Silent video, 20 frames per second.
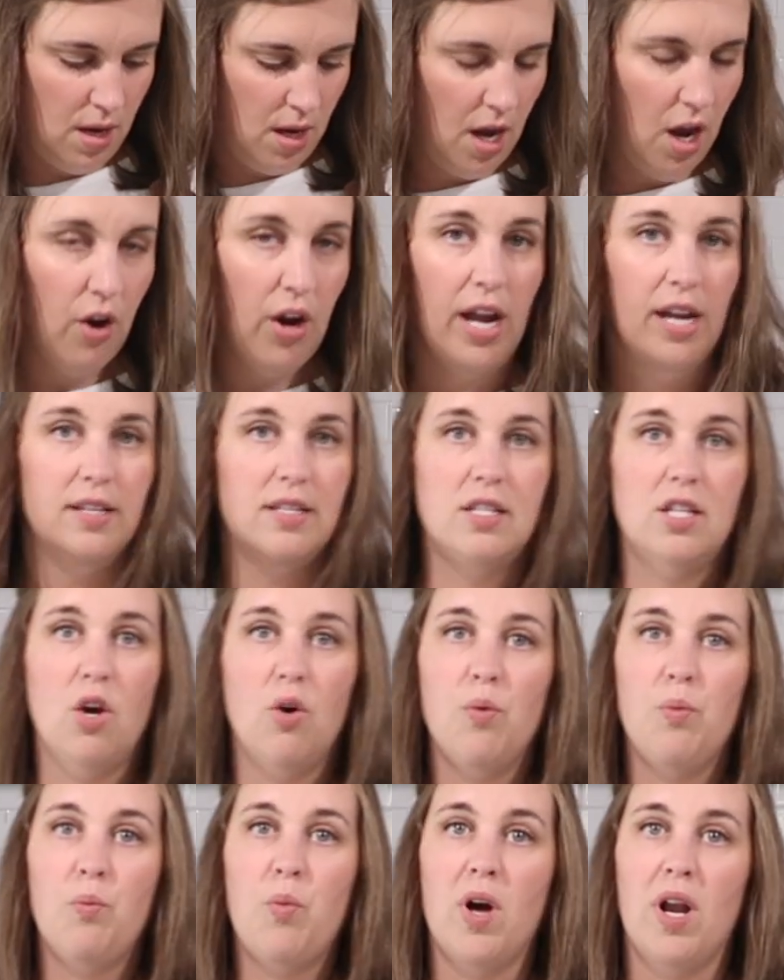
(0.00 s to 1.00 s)
All right,
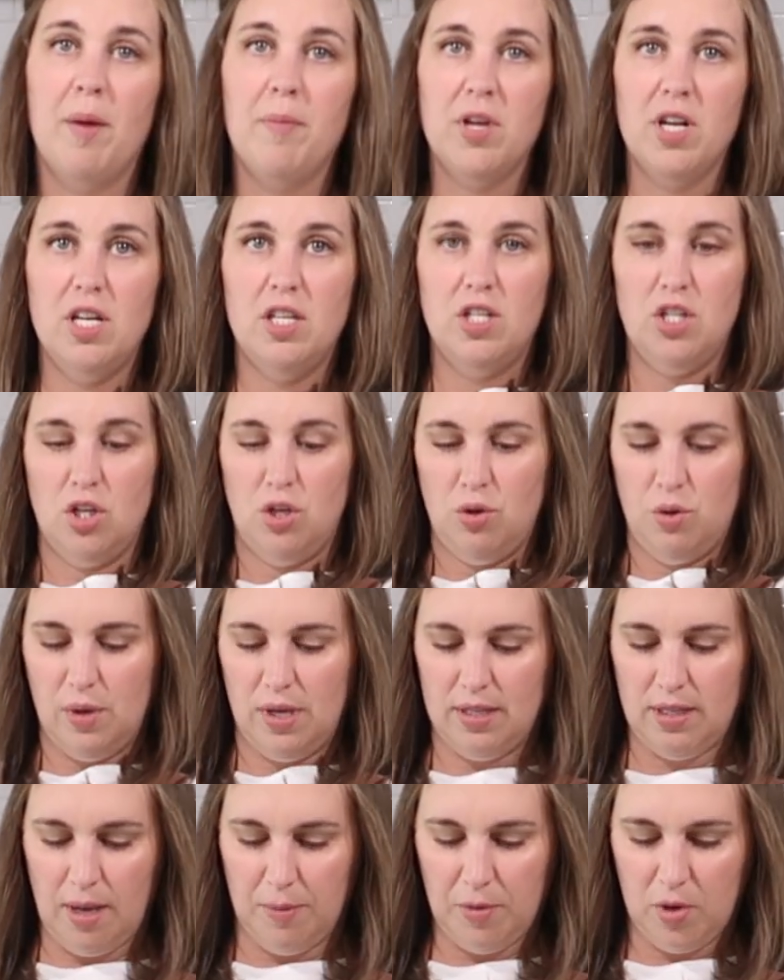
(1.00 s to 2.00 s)
so what I'm gonna do
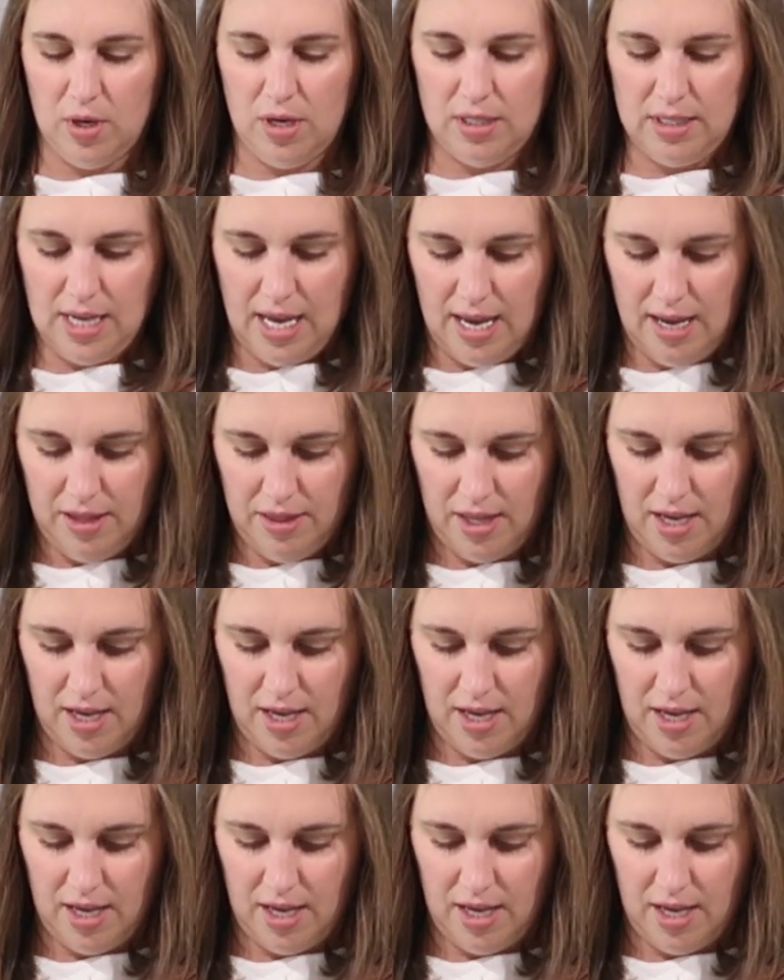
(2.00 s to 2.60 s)
is I'm gonna take